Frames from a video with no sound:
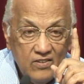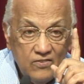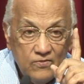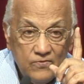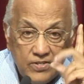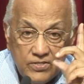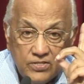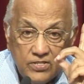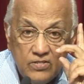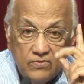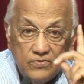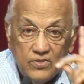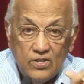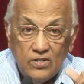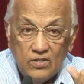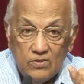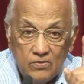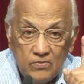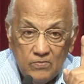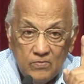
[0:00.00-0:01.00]
First of
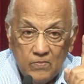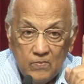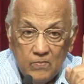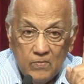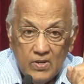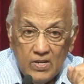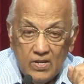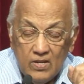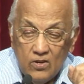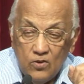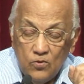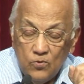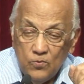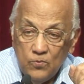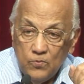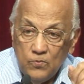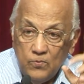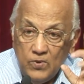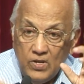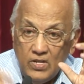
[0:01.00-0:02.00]
all,
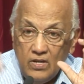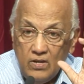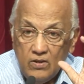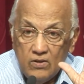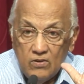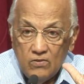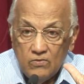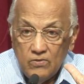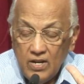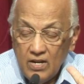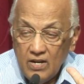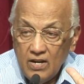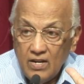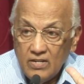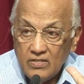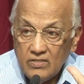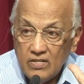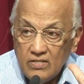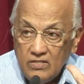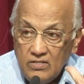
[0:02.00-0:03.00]
we
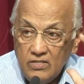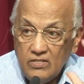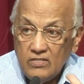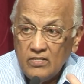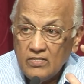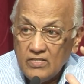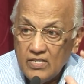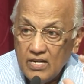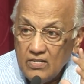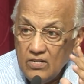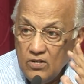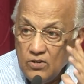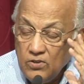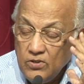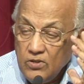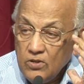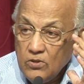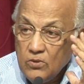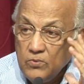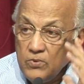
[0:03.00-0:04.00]
realized that Jesus said, go
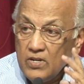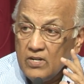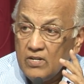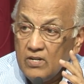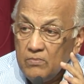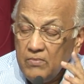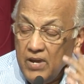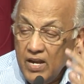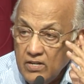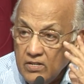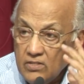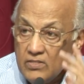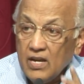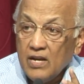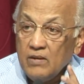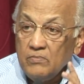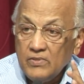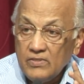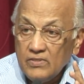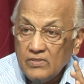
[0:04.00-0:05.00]
into the world and make
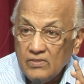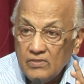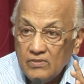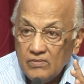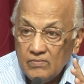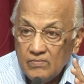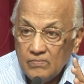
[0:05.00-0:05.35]
disciples.